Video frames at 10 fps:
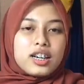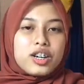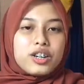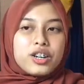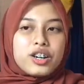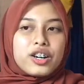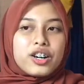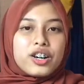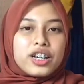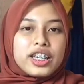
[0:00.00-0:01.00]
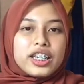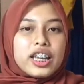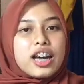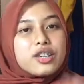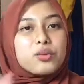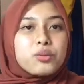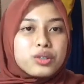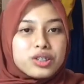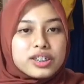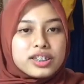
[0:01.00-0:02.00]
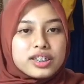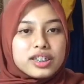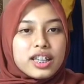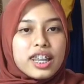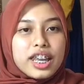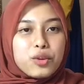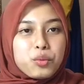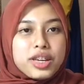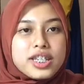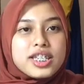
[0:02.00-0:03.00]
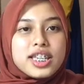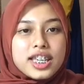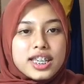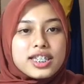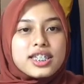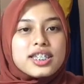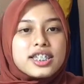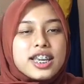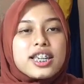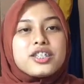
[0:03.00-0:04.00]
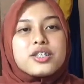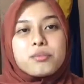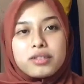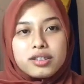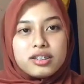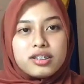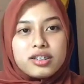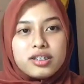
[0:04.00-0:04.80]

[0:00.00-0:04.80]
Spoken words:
Or in other words, language is changeable.